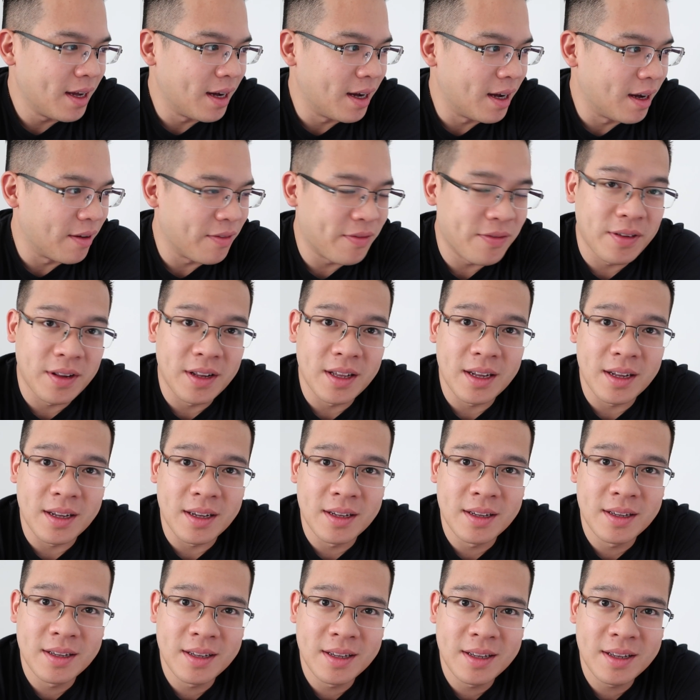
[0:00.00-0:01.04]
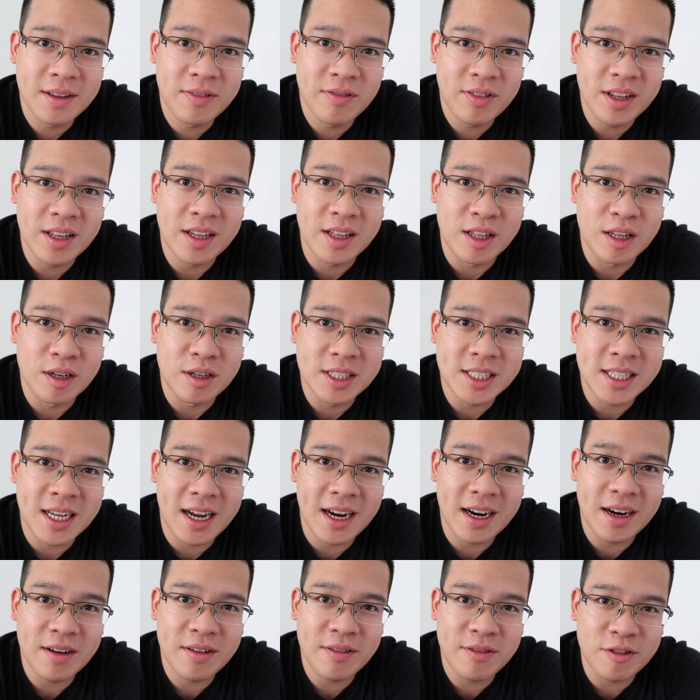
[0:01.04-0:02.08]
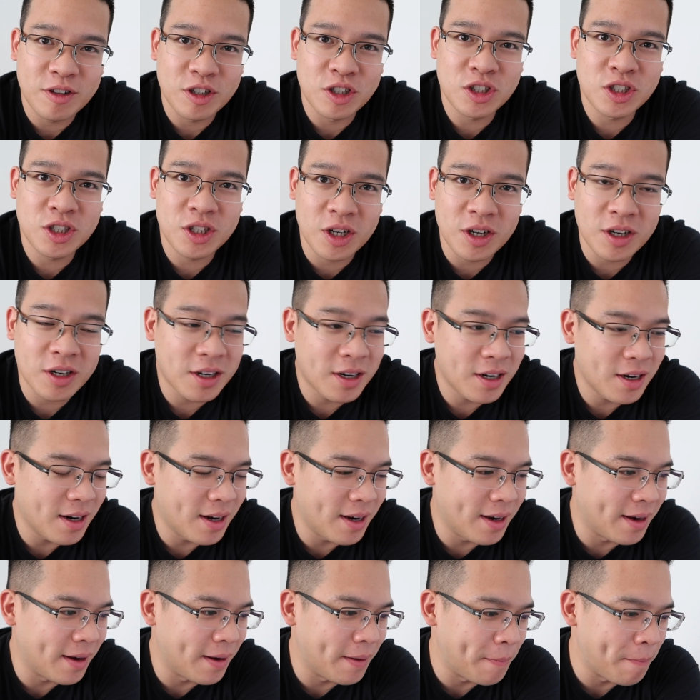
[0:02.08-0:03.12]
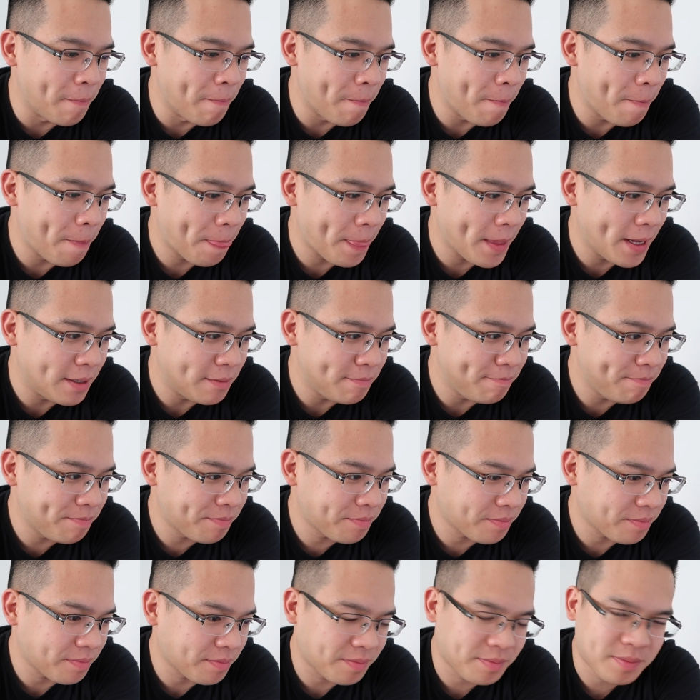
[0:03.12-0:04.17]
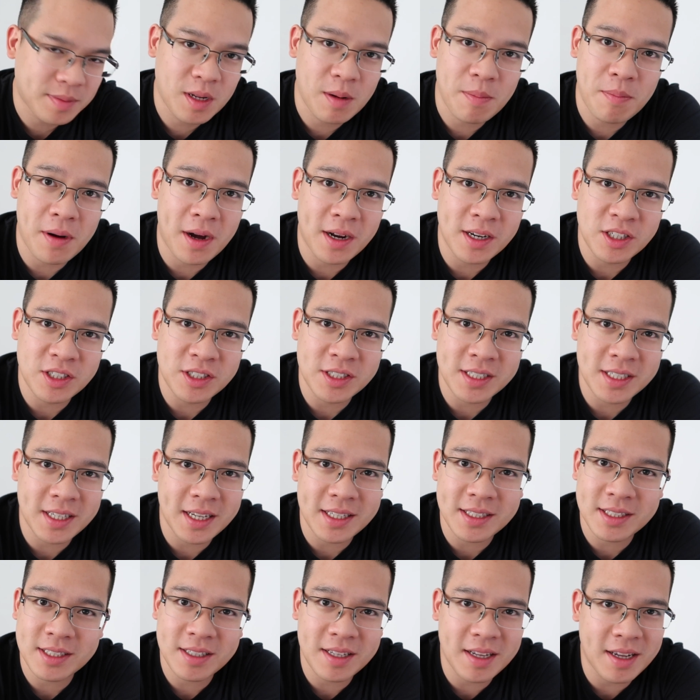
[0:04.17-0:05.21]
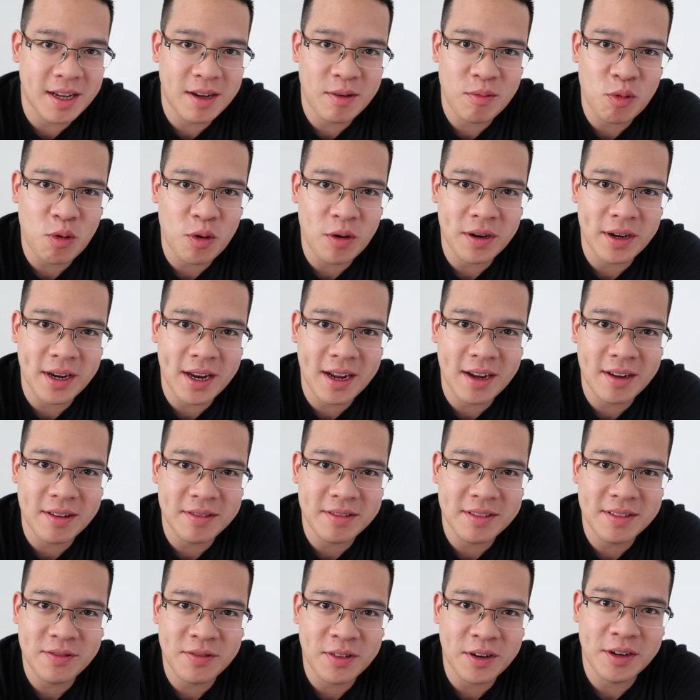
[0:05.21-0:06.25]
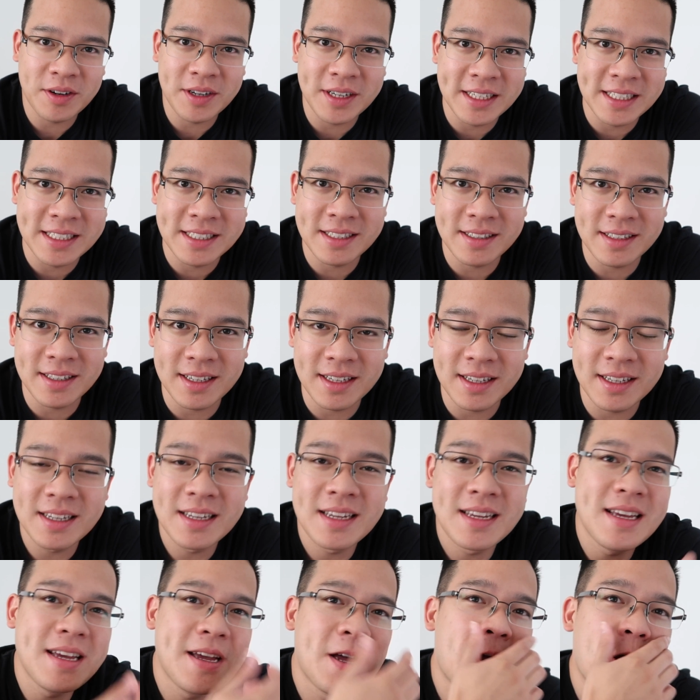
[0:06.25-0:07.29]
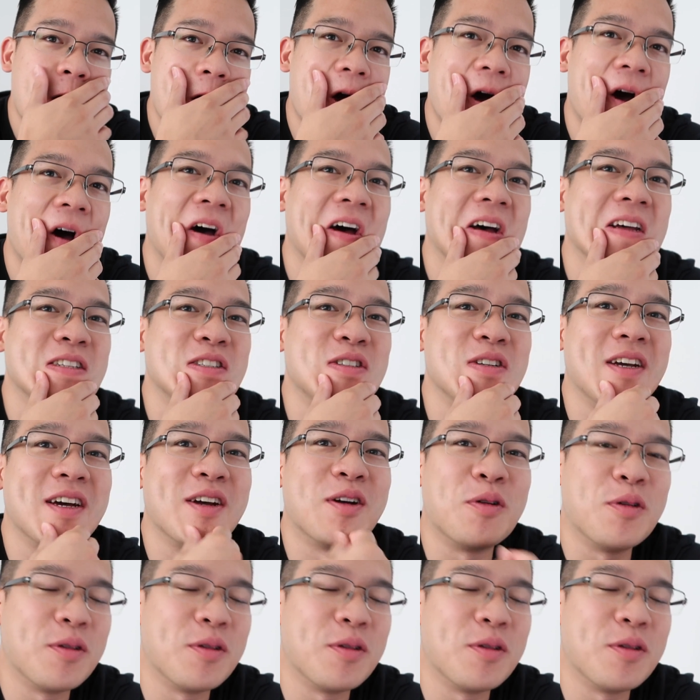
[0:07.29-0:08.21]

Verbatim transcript: uh, feeling feeling a little tired for sure. Um, body just gets uh, worn down very easily uh, as you get